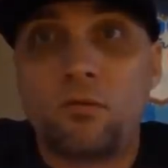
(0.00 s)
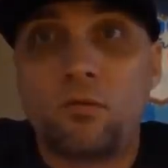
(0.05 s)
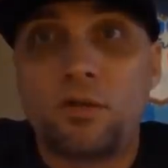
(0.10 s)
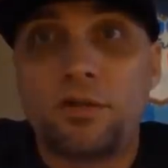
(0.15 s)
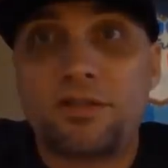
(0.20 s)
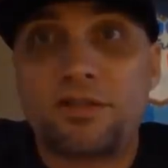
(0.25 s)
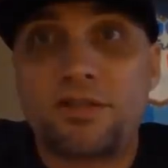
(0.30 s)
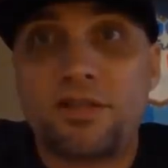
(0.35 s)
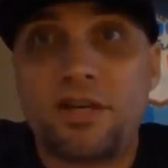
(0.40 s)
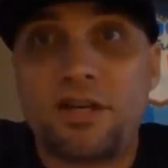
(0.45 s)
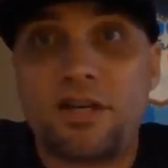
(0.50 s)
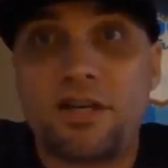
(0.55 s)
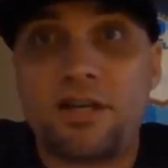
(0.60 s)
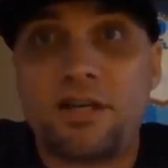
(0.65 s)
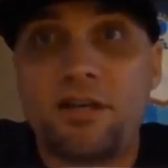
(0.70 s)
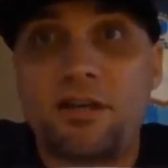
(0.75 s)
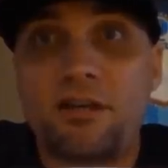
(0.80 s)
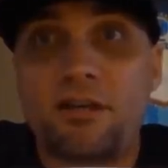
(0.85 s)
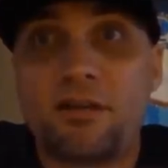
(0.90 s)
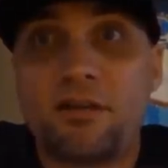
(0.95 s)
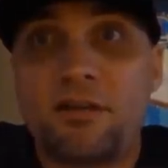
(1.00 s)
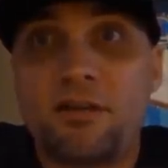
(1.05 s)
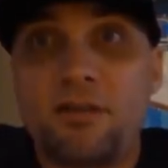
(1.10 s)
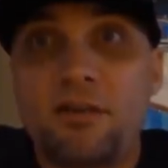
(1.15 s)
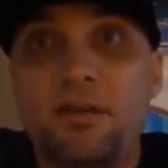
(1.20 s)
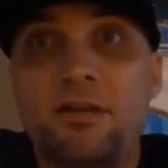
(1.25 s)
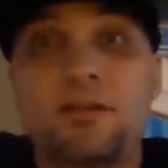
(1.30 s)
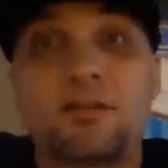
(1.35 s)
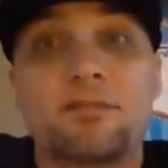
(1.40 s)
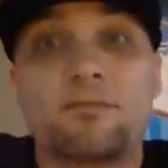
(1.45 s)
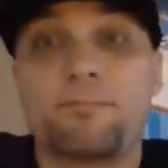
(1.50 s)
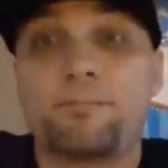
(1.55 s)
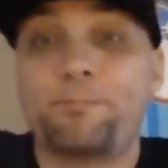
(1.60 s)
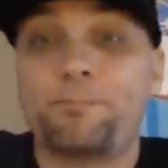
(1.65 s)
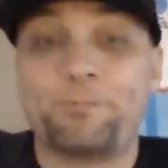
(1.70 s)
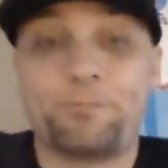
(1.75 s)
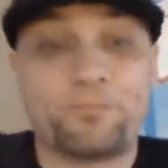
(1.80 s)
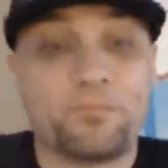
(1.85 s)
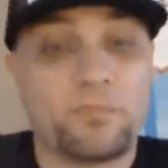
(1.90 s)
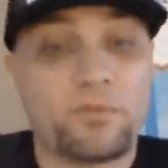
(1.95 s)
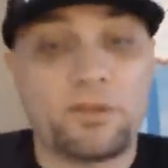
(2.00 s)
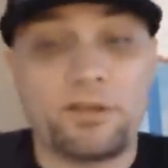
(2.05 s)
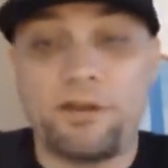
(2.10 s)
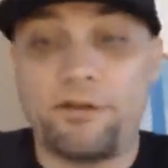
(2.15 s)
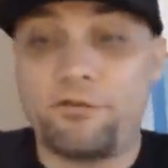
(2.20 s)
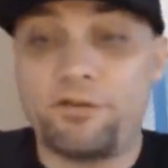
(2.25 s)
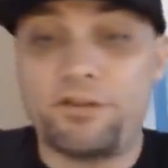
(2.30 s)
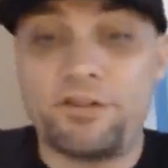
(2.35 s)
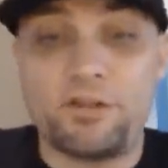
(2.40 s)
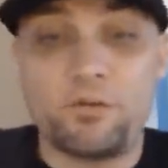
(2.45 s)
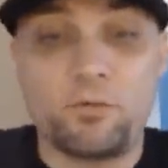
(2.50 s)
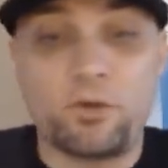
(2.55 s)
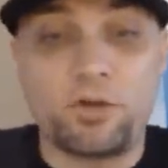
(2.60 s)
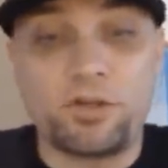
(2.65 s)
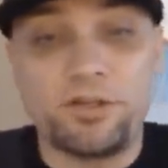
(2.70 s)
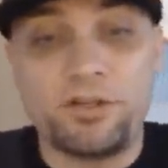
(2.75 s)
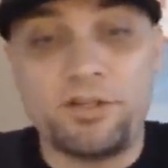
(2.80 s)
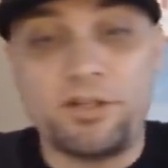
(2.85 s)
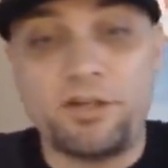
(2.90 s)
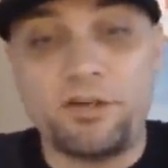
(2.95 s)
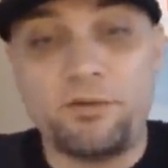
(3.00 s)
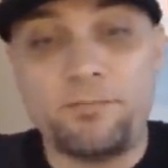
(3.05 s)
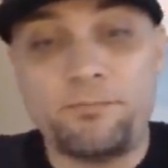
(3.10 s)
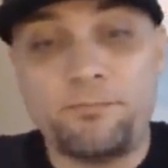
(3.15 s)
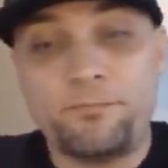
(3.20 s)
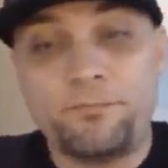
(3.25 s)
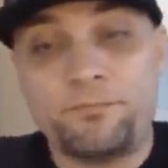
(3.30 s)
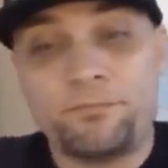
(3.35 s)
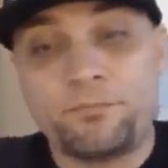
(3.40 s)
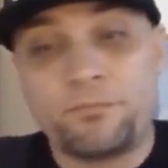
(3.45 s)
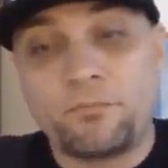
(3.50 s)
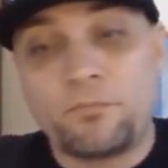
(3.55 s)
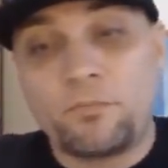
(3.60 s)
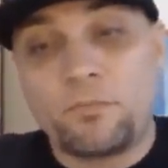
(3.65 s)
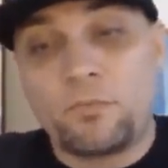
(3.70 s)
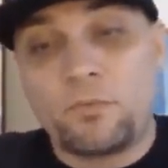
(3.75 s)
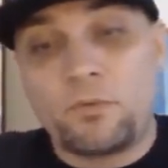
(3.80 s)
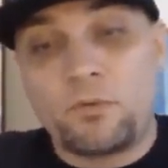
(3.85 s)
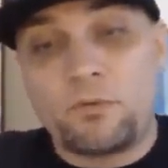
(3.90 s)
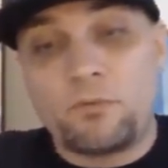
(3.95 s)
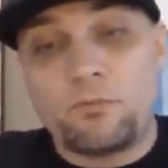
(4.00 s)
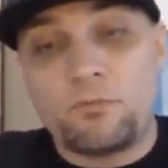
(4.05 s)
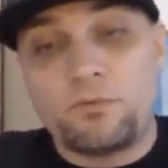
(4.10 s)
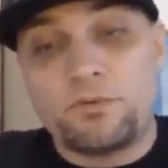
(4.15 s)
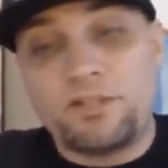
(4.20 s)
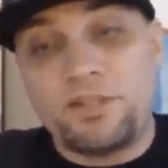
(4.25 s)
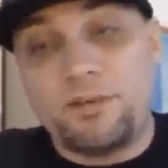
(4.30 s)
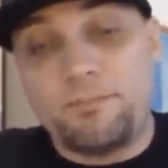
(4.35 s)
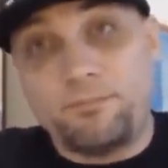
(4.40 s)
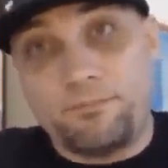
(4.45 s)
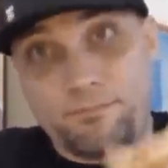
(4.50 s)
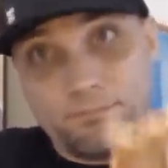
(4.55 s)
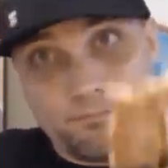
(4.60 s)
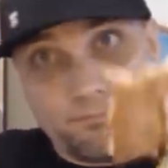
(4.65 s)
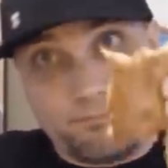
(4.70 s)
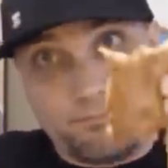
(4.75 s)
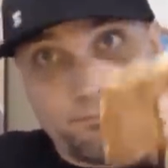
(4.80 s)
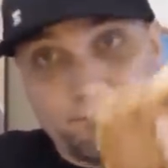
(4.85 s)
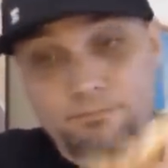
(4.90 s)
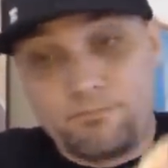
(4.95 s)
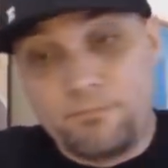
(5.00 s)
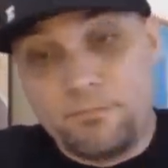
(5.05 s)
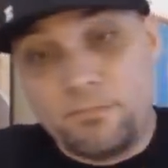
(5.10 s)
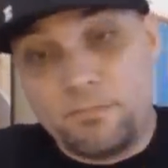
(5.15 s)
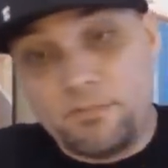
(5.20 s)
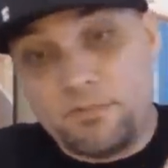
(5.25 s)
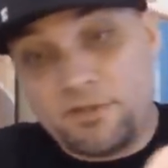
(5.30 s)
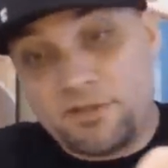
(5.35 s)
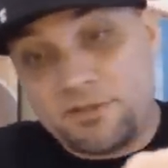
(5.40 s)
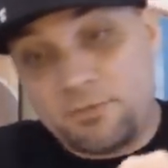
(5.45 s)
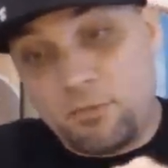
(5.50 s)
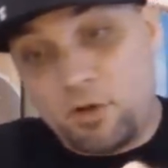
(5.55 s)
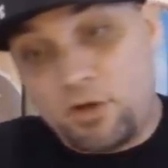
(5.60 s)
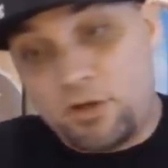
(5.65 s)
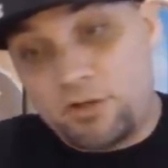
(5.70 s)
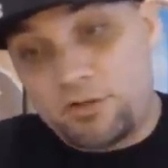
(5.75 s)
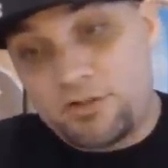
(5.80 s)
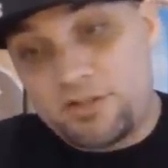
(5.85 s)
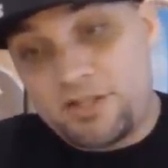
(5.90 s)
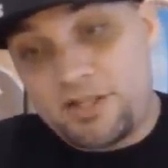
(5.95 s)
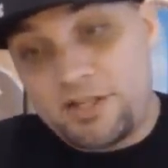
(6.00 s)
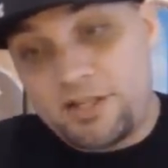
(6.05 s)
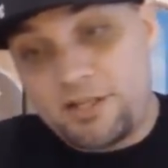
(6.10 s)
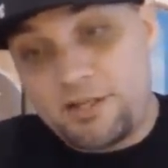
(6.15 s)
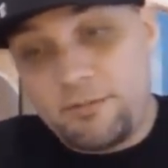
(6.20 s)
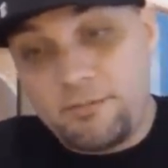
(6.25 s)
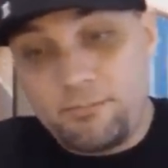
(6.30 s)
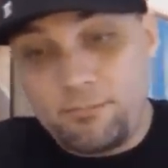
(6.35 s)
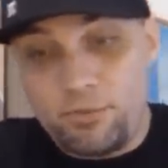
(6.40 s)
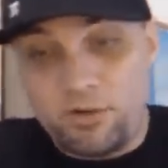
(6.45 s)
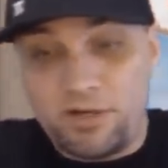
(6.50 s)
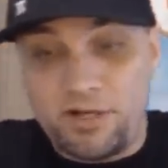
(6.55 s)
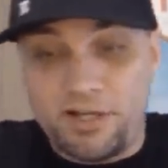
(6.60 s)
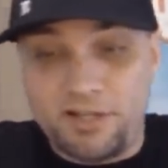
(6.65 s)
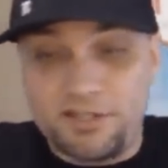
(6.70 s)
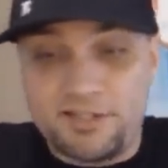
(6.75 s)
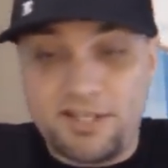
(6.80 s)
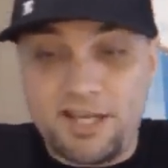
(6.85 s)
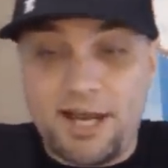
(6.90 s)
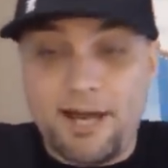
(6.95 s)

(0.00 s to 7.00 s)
One side, everything working there. We'll take the smaller side, put it on